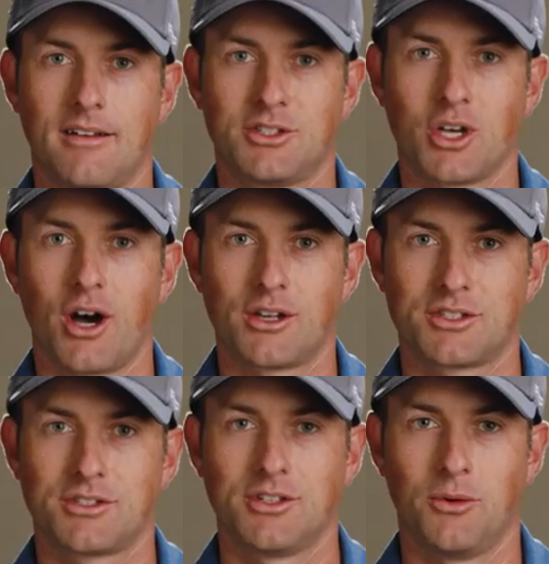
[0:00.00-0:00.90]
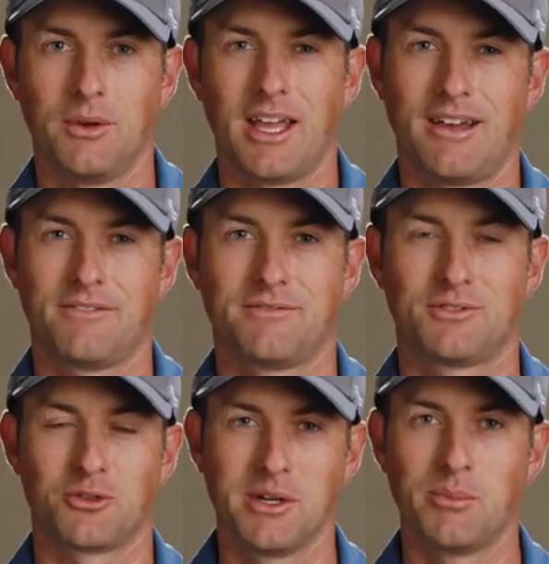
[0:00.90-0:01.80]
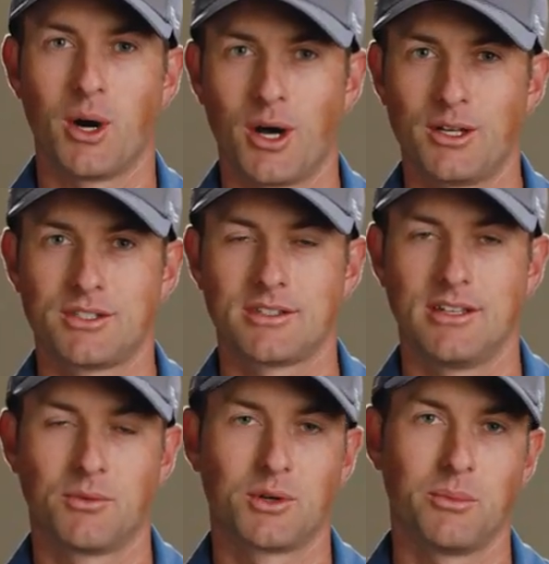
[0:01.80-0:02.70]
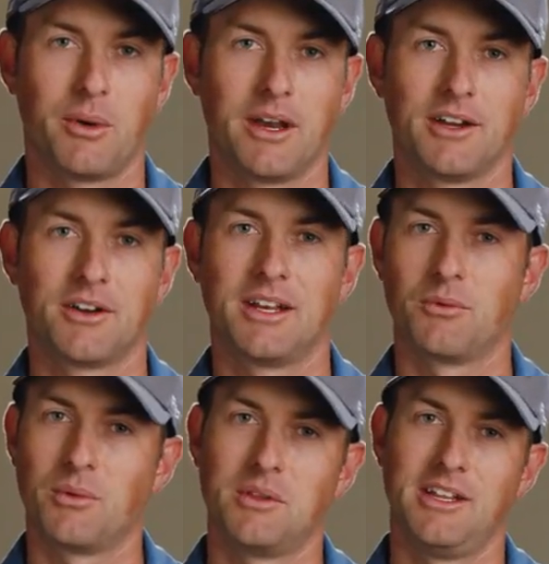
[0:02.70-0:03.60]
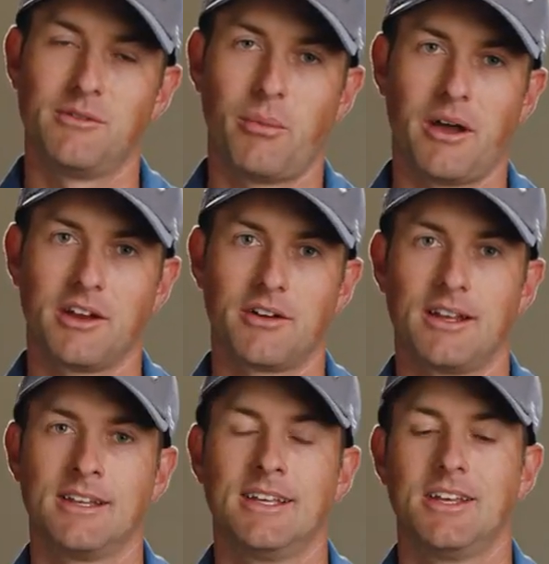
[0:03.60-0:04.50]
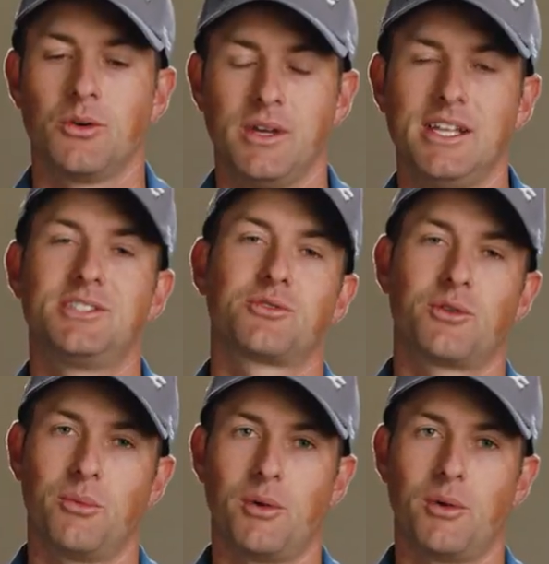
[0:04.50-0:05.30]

a toss. So we have three balls and we're on the putting green. And when we leave the putting green, we each throw a